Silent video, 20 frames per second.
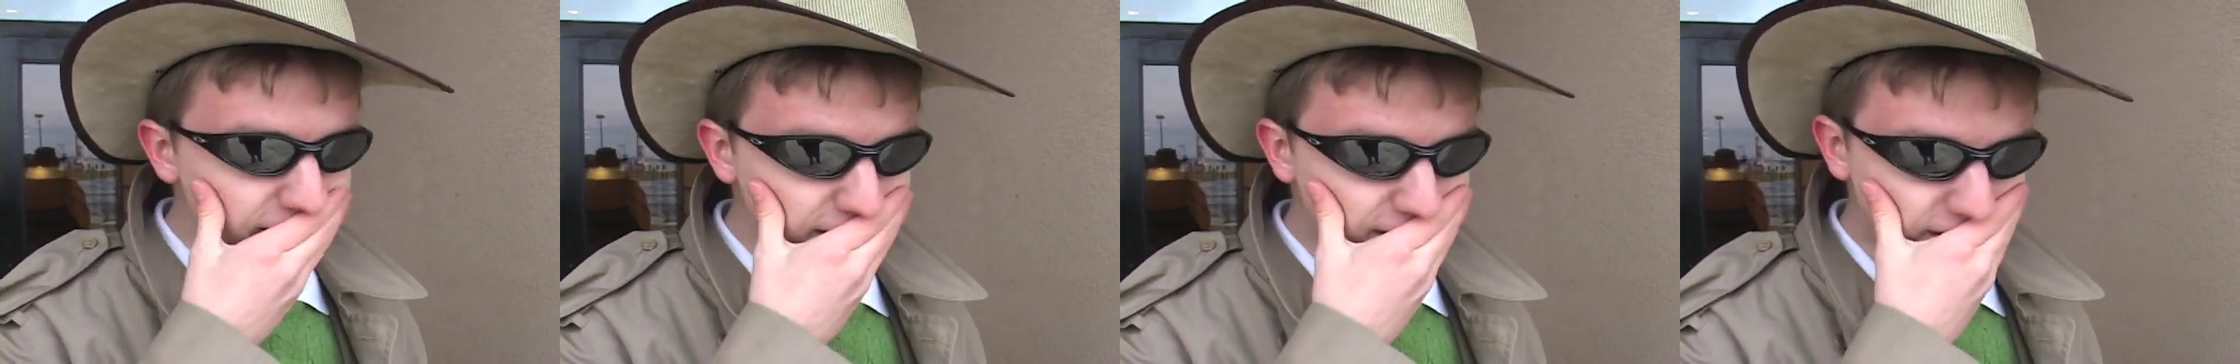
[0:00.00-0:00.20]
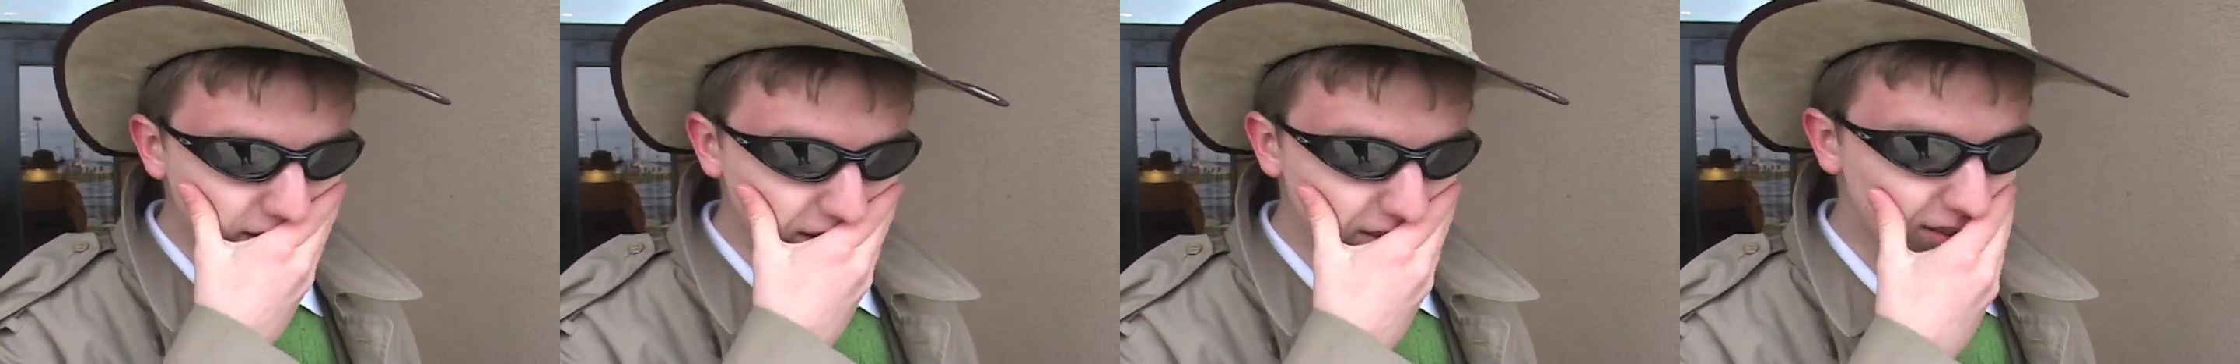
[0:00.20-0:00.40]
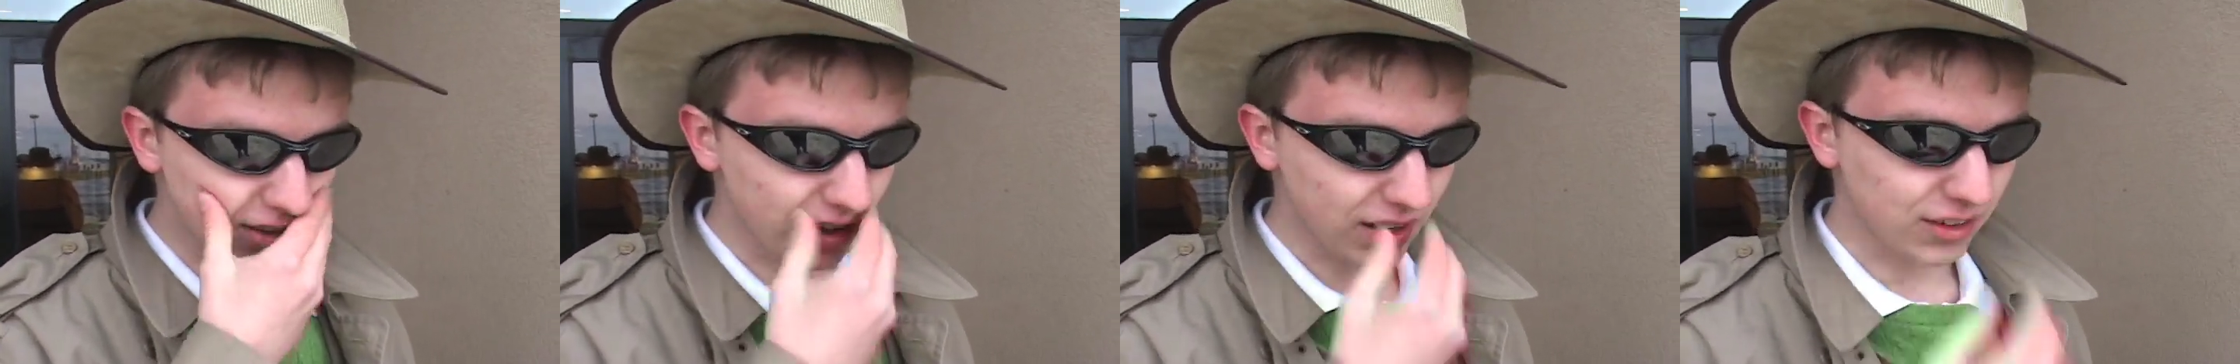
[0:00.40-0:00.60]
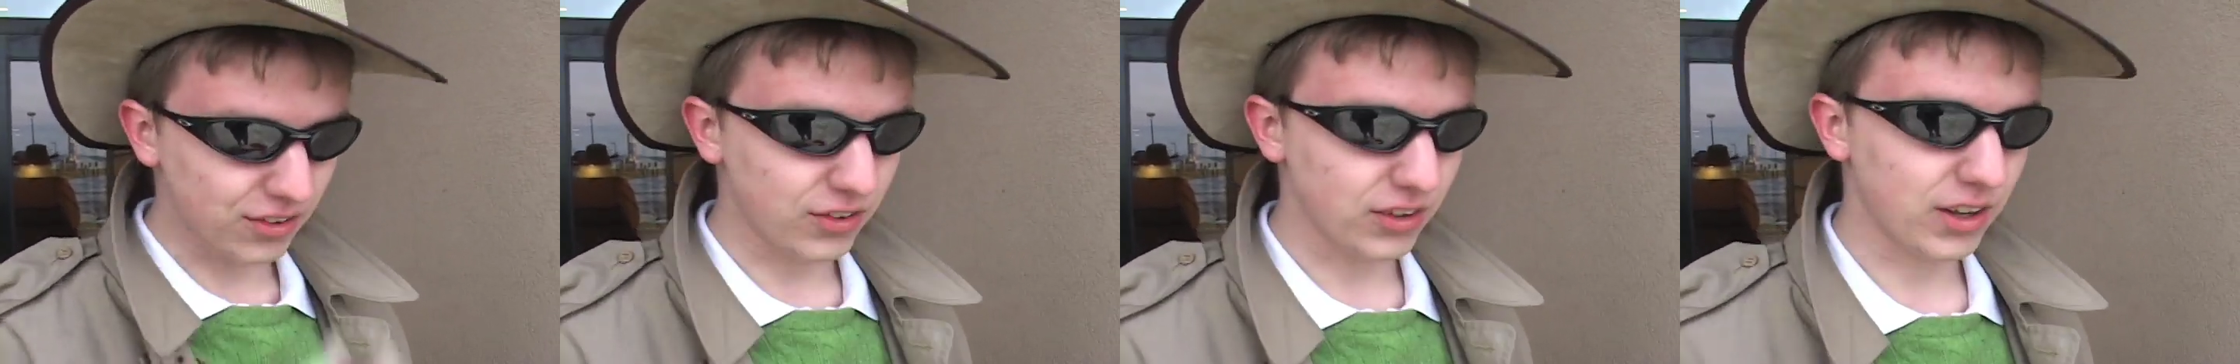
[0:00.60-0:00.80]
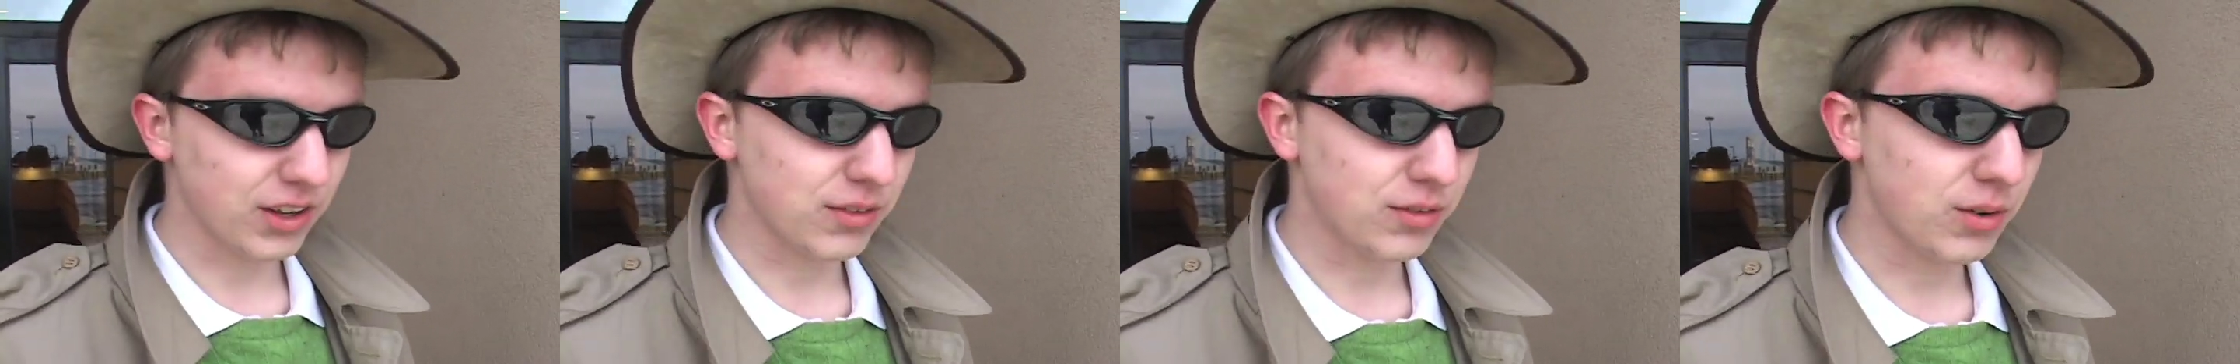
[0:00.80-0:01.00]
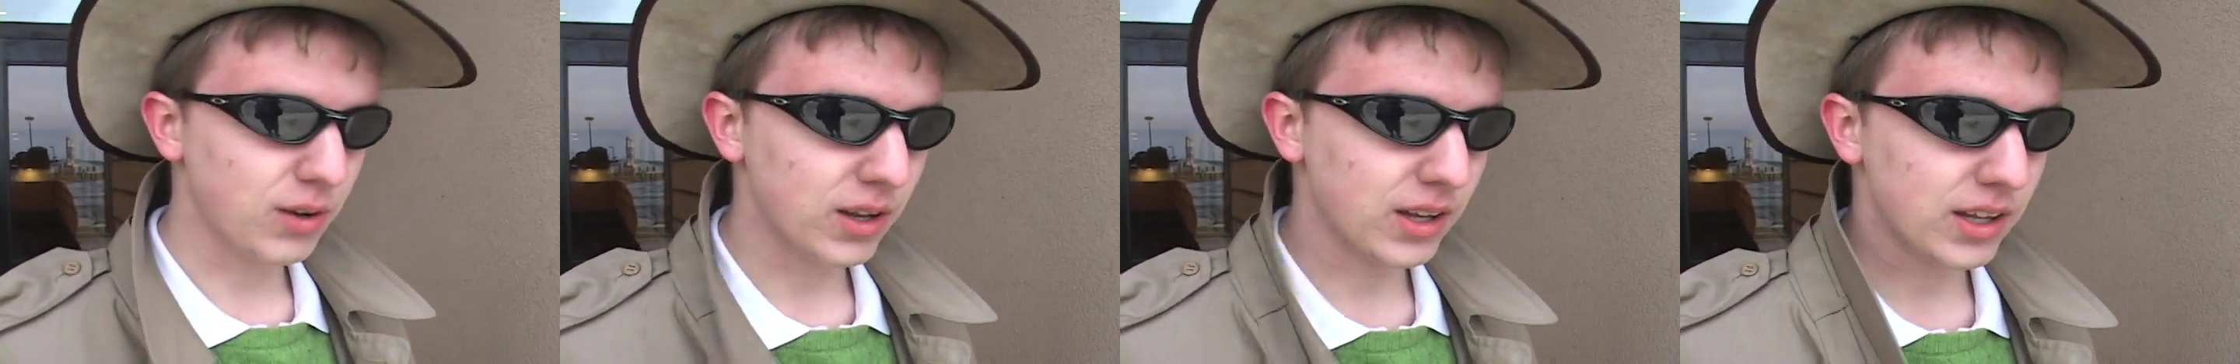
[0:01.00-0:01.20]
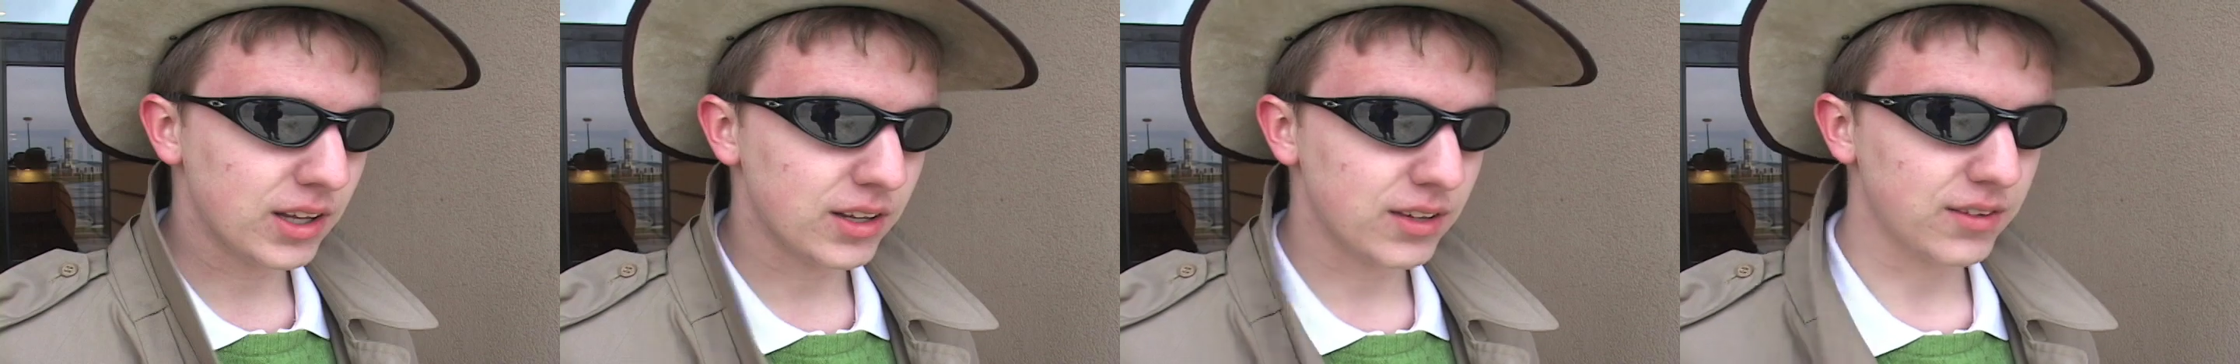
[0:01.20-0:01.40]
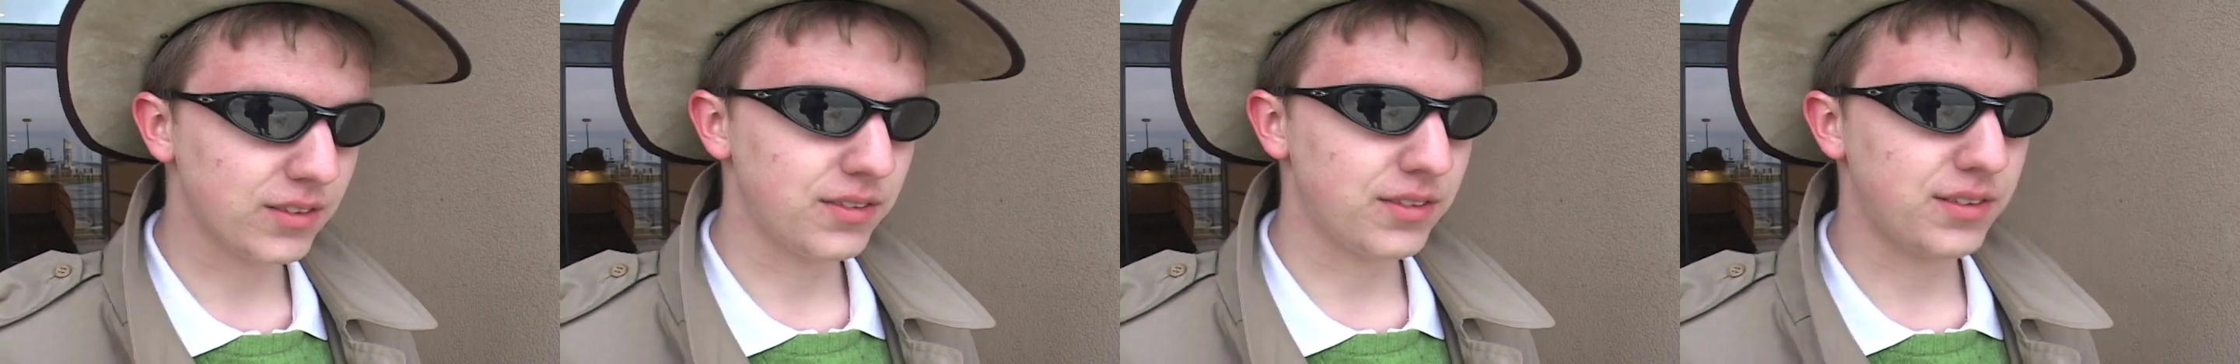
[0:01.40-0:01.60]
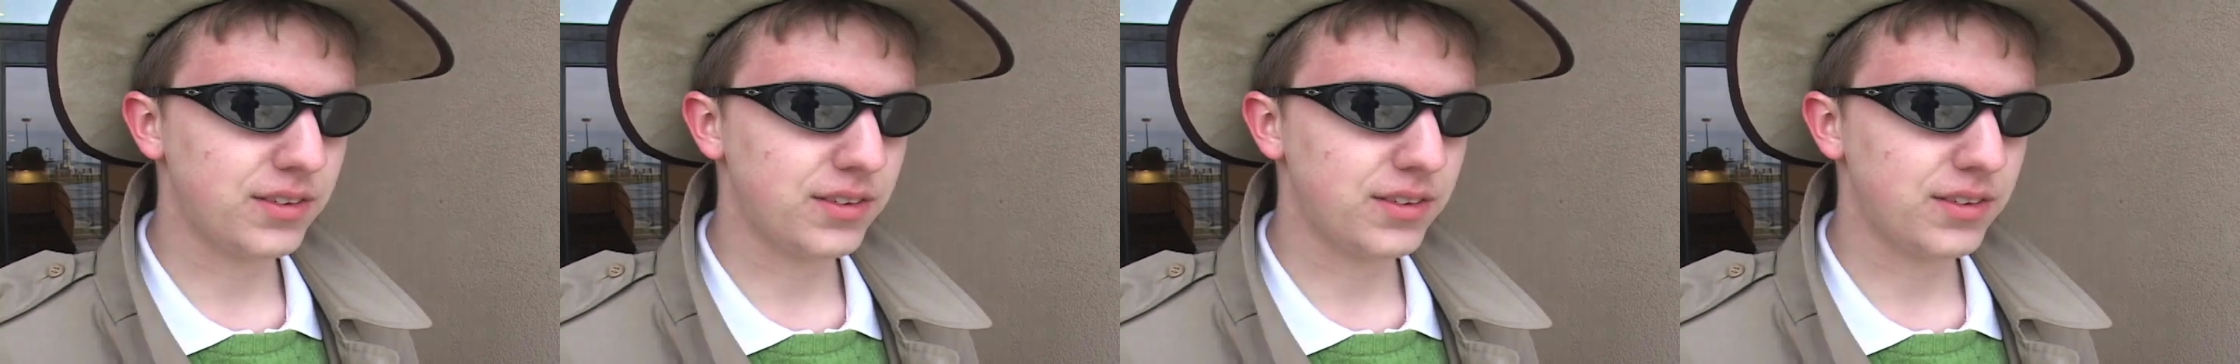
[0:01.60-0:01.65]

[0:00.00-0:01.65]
It's it's actually a really